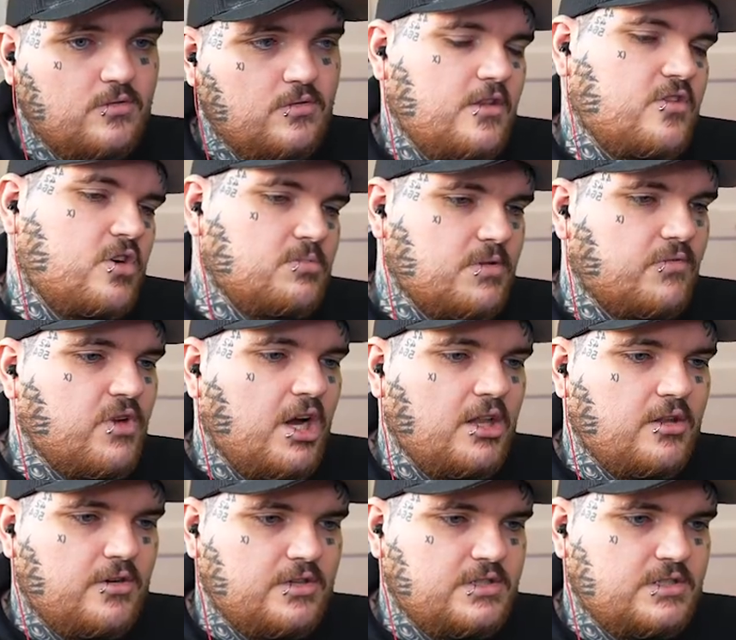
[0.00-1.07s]
In terms of
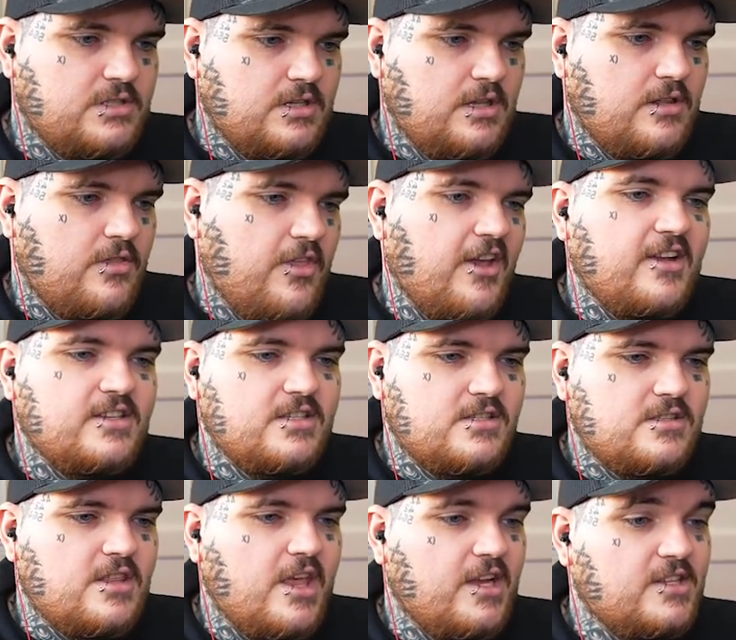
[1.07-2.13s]
colors,
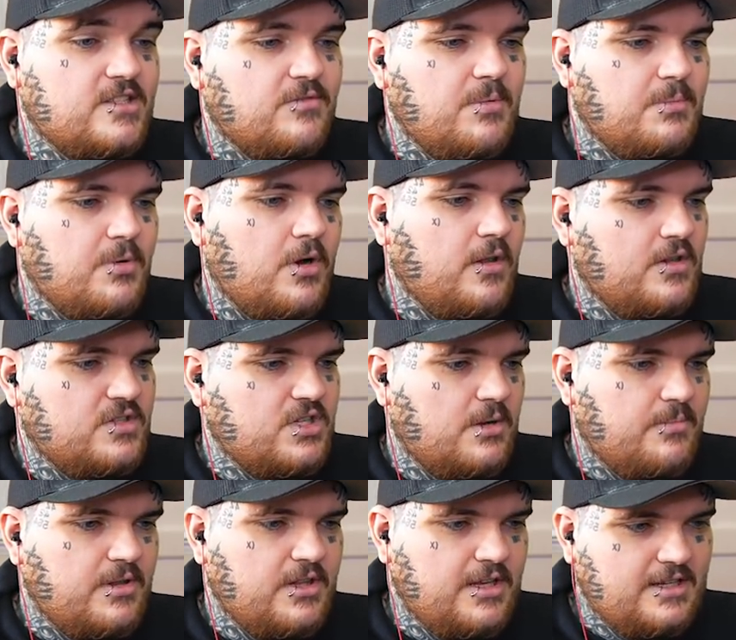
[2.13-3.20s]
things have been polished
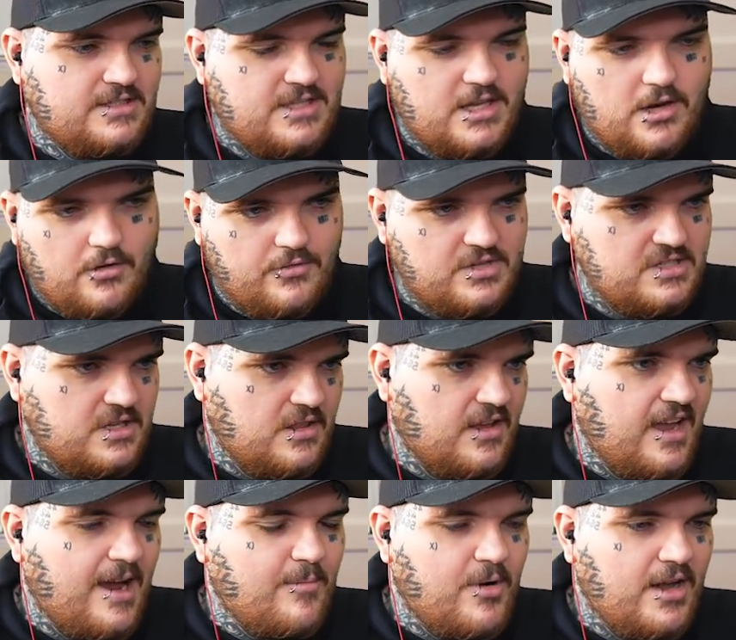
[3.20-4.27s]
up at least, and obviously the
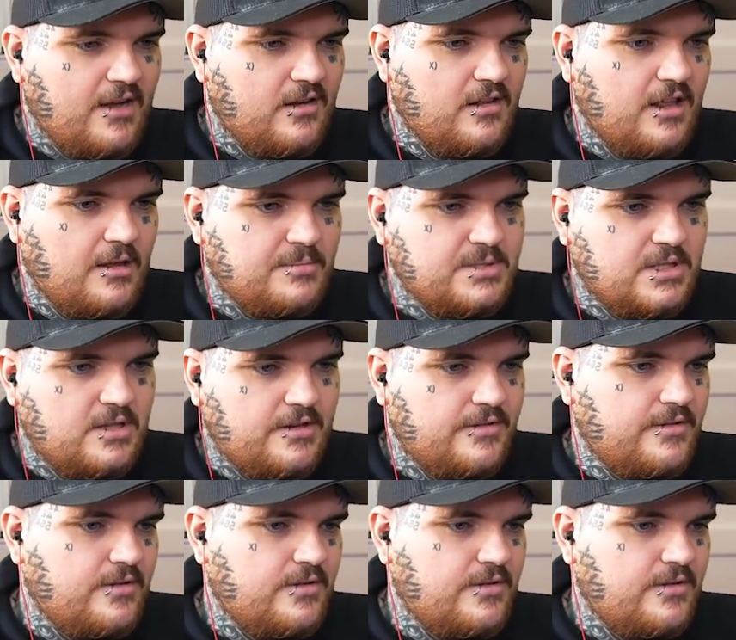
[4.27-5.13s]
camera angle helps a lot